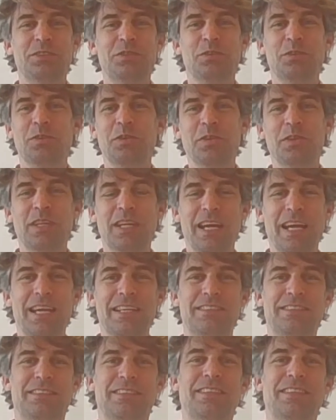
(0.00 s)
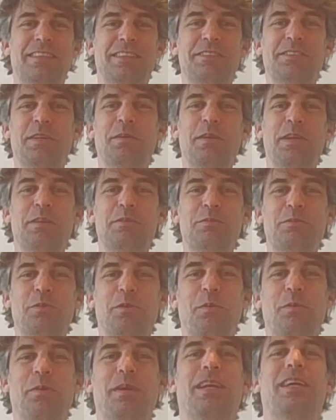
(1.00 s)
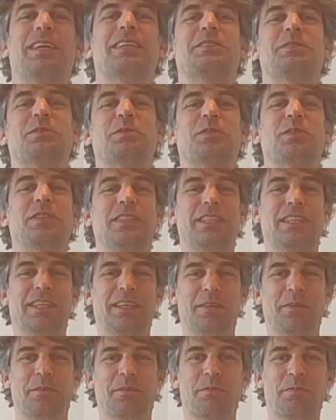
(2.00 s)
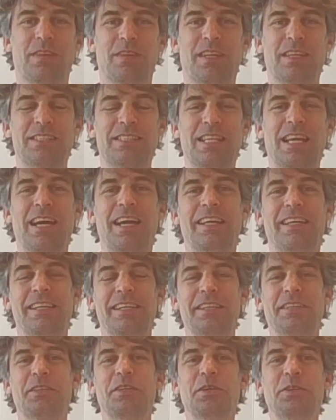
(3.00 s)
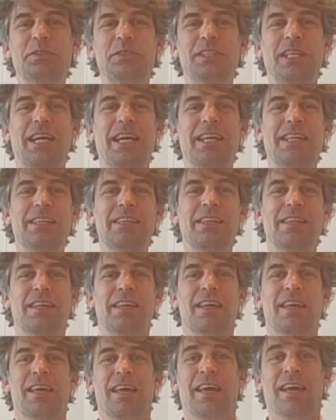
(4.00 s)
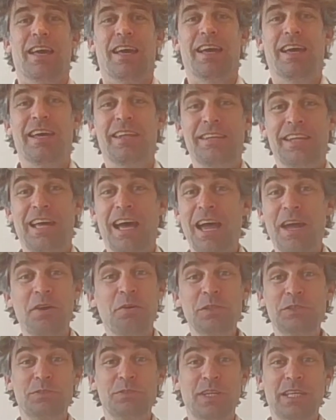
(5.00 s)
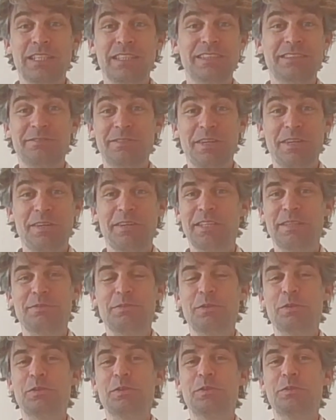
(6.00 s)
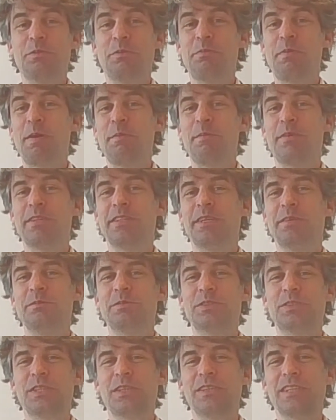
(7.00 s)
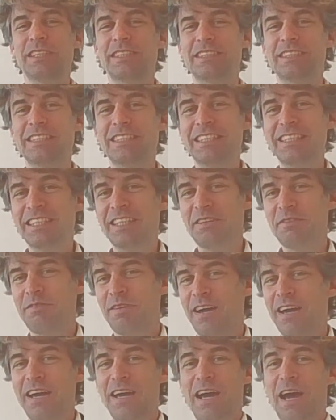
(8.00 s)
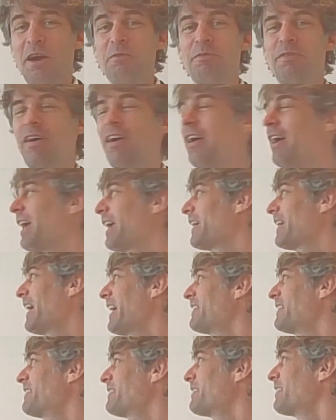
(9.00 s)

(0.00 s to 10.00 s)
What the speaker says: to look at the doubling formulas for the sine and the cosine. And I always find it very difficult to remember them. So let's see how far I get.